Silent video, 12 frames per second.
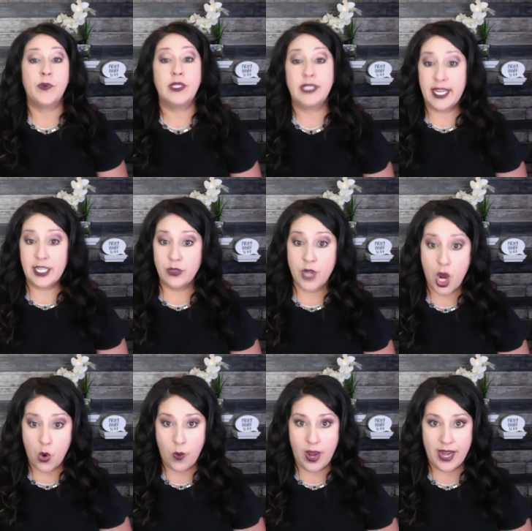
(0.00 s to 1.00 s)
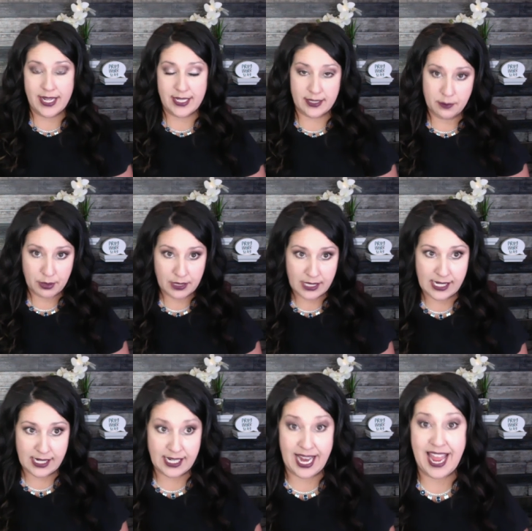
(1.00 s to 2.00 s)
will let you know when it's
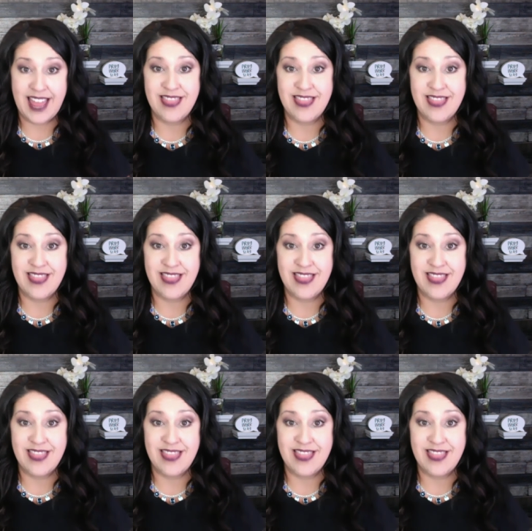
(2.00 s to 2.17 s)
completed.